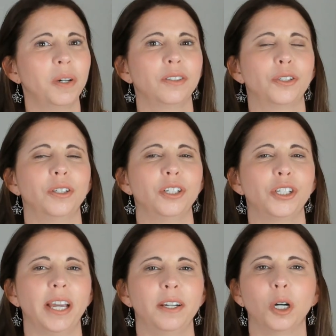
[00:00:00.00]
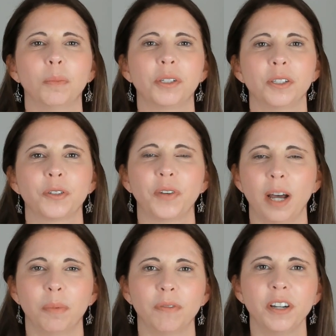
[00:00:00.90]
one to the shared options for
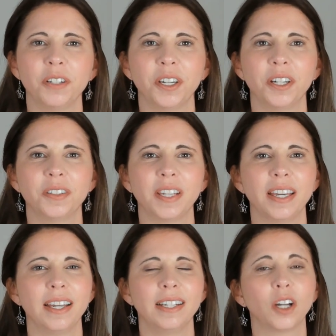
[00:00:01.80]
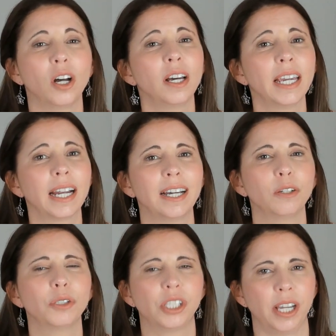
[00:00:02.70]
Apple Photos is
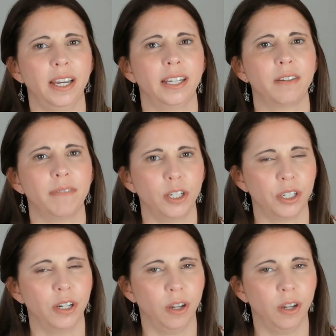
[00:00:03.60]
iCloud Shared Photo